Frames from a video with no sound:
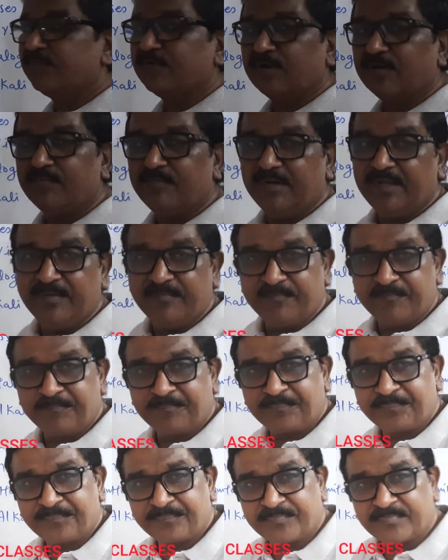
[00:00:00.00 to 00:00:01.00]
a
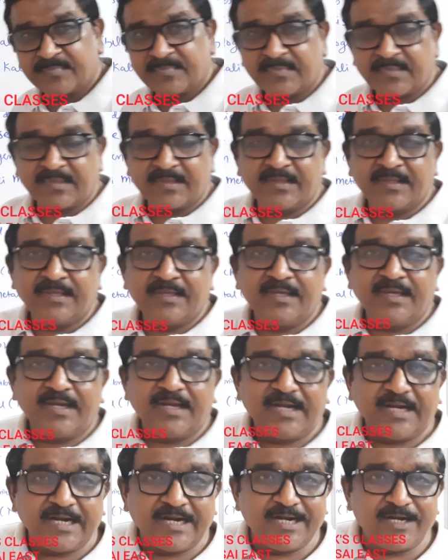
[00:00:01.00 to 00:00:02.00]
problem.
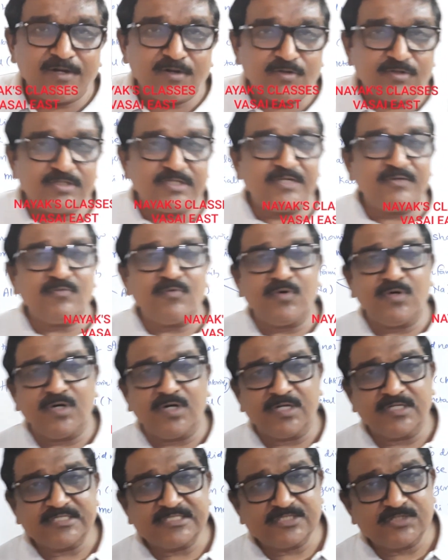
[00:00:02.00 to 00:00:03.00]
hydrogen
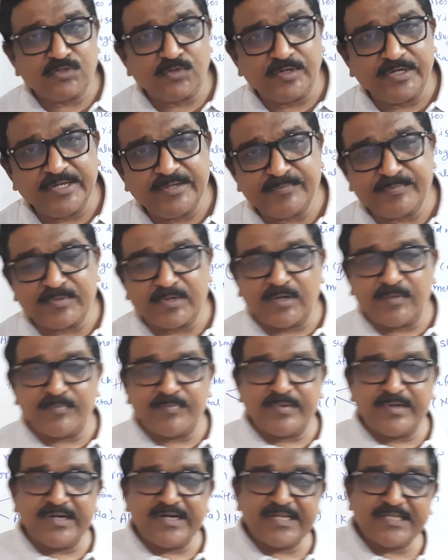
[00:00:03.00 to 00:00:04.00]
was showing
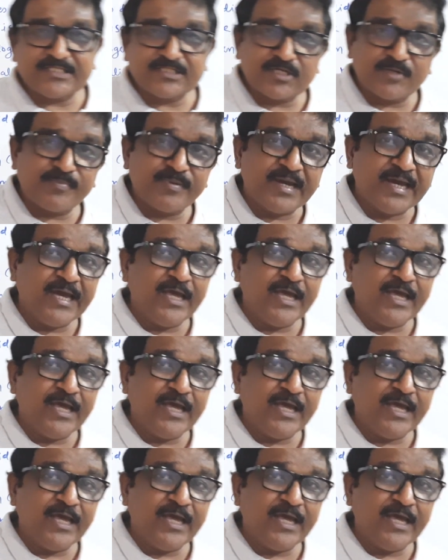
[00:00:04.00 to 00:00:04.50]
properties of